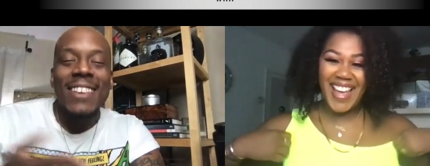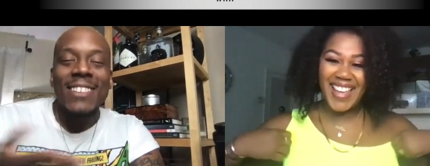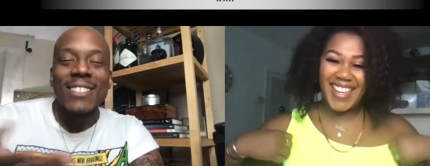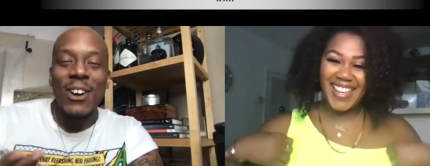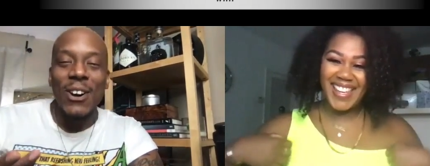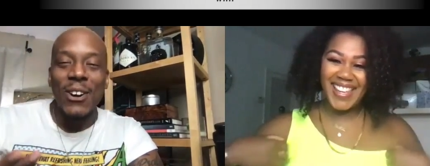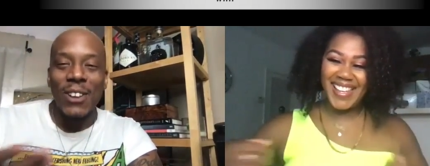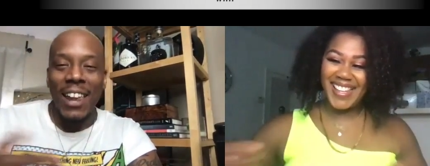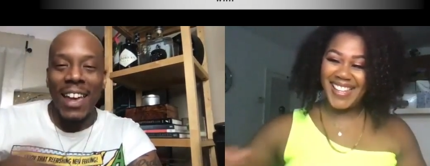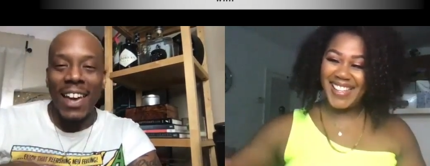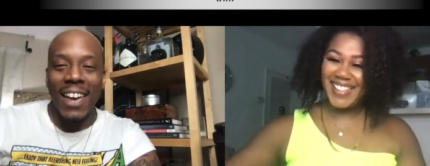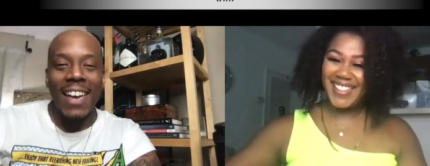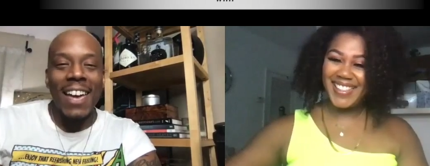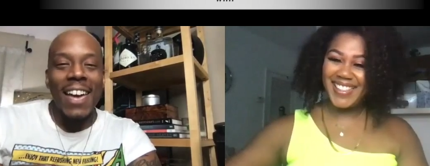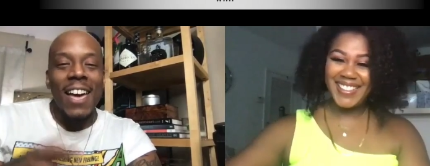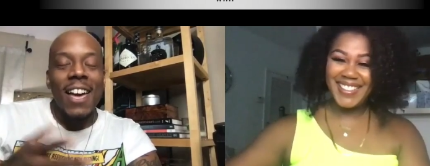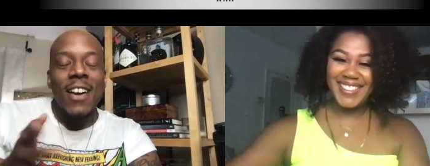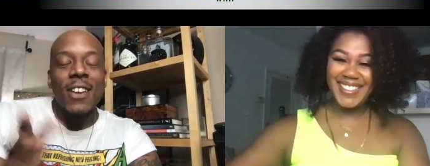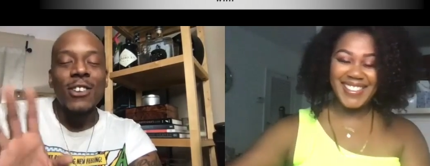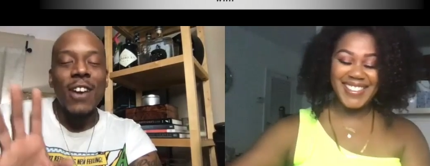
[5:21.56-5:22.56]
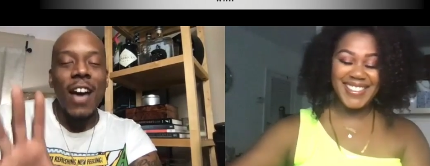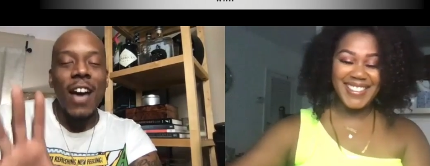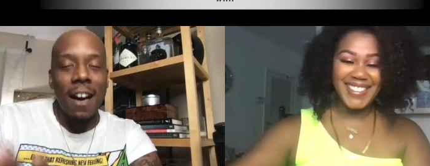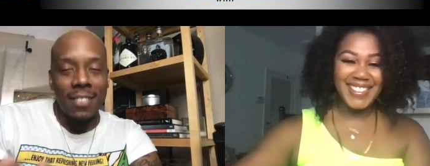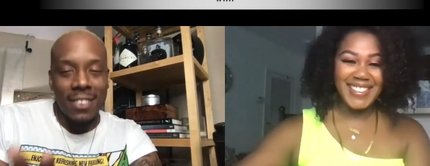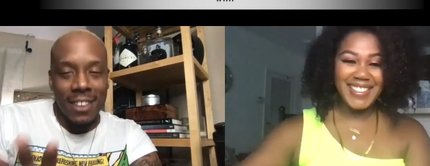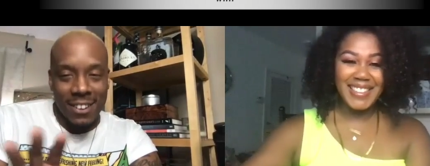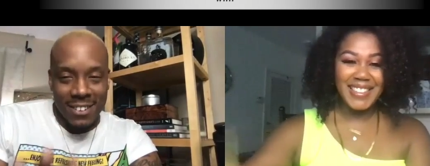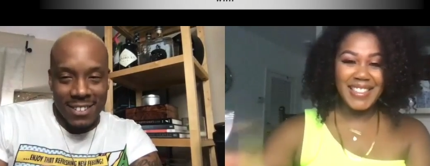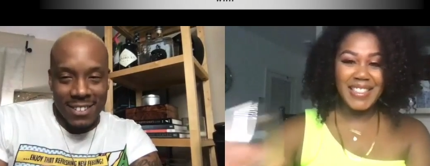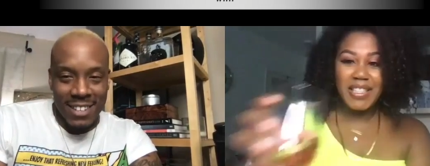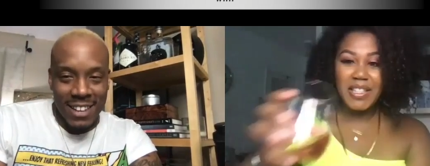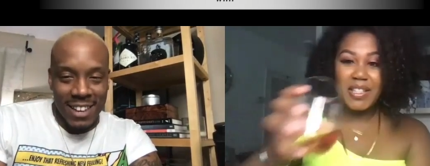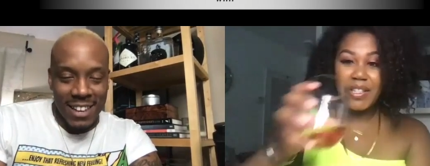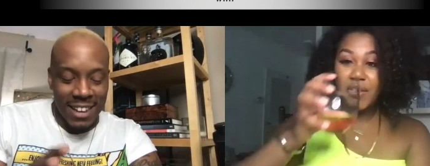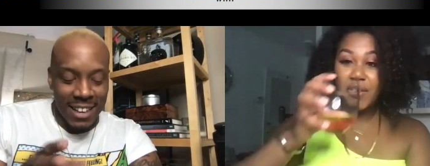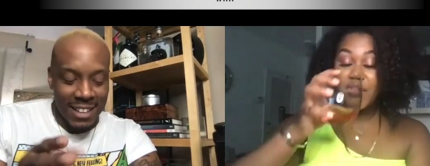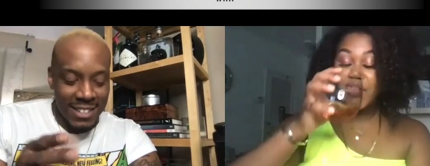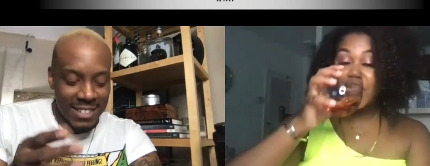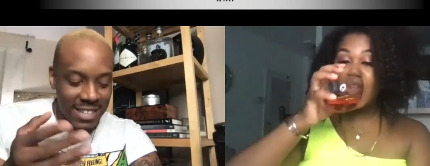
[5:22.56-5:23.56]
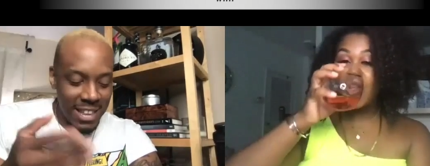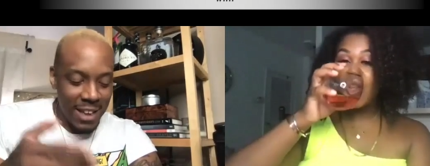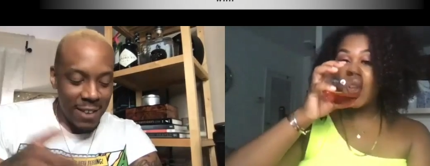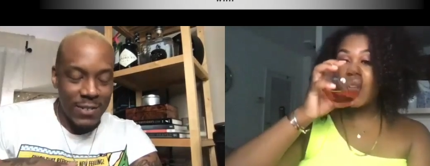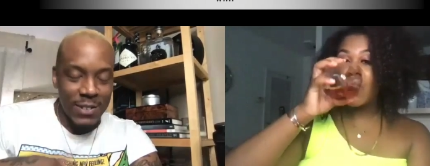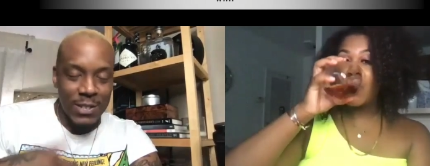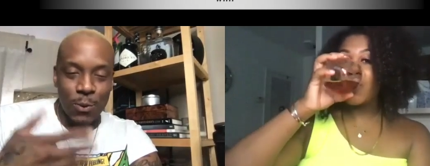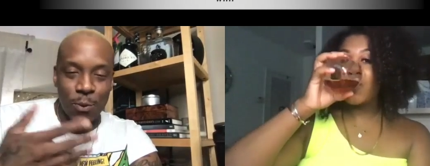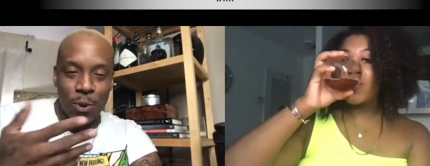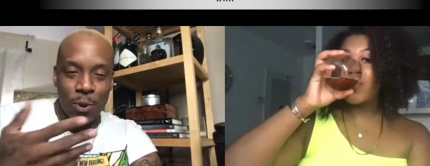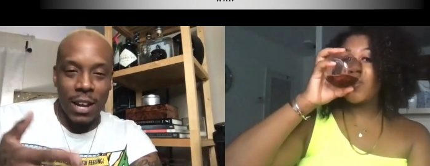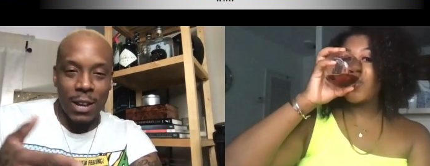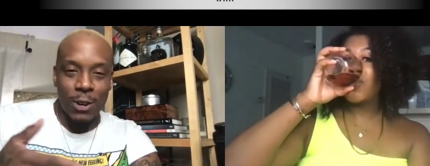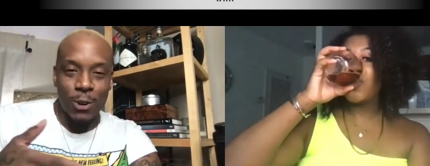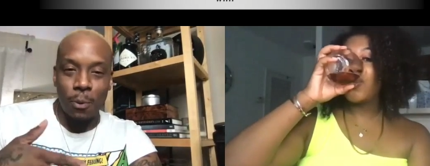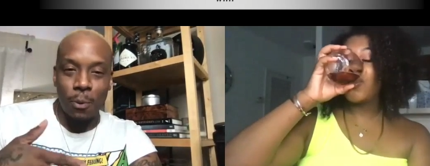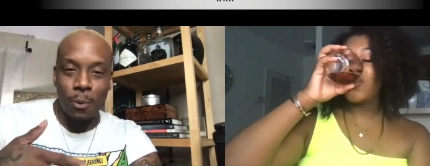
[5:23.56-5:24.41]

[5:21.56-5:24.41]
Speaker 1: So like you have to understand that Steph is the one that normally